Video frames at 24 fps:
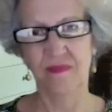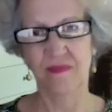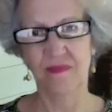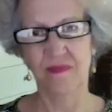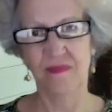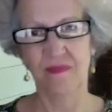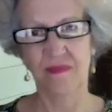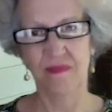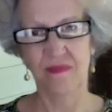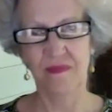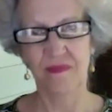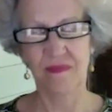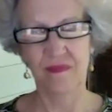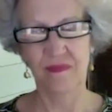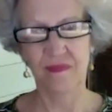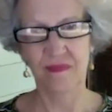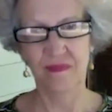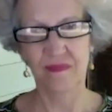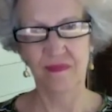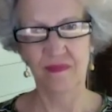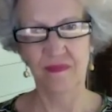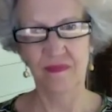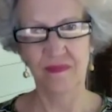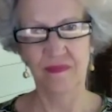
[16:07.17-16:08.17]

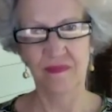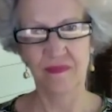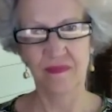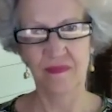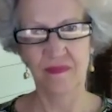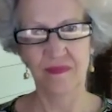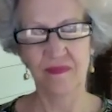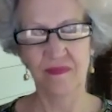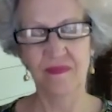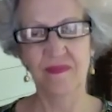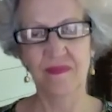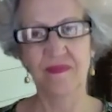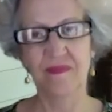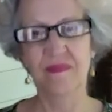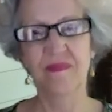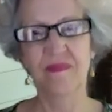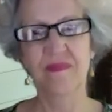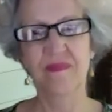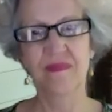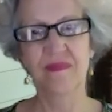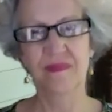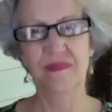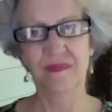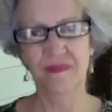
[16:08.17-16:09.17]

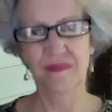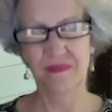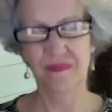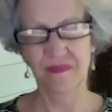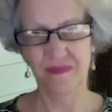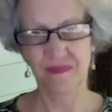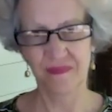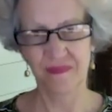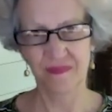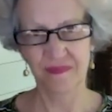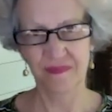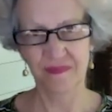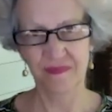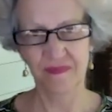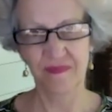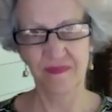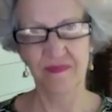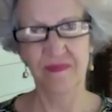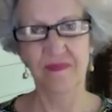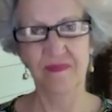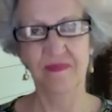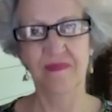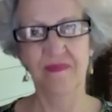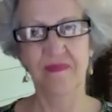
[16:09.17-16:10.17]

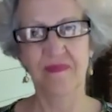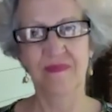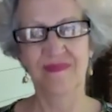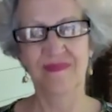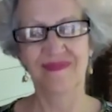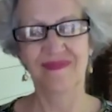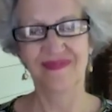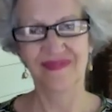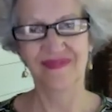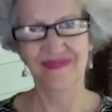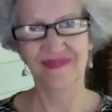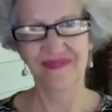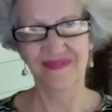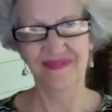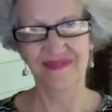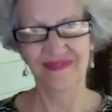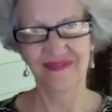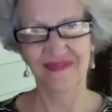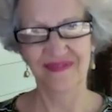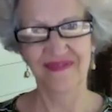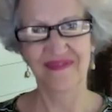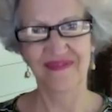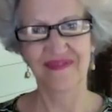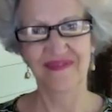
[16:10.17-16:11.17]

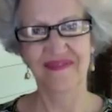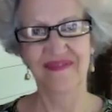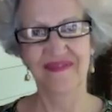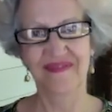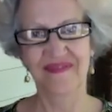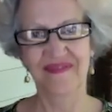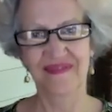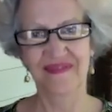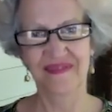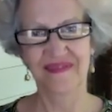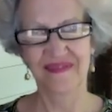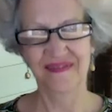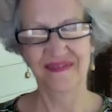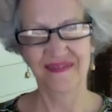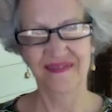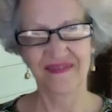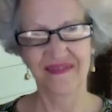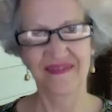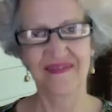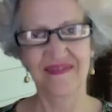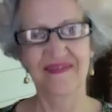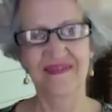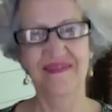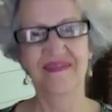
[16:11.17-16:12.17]

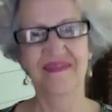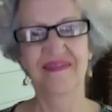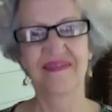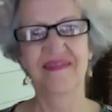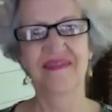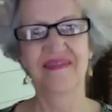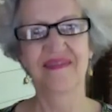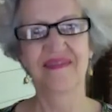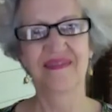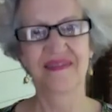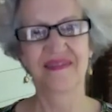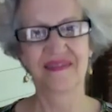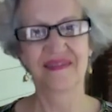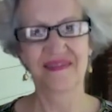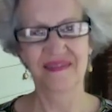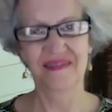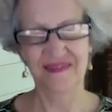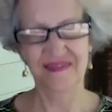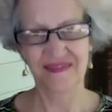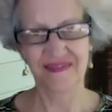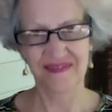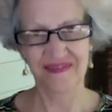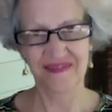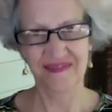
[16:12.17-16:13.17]

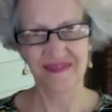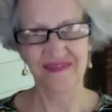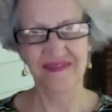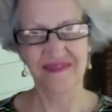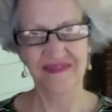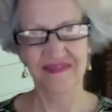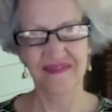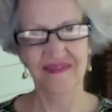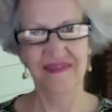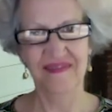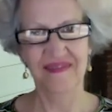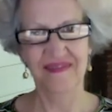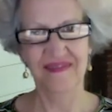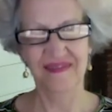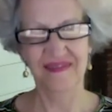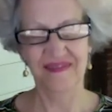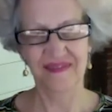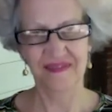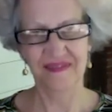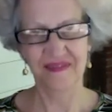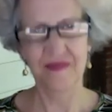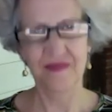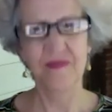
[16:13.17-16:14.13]
The person shown says nothing.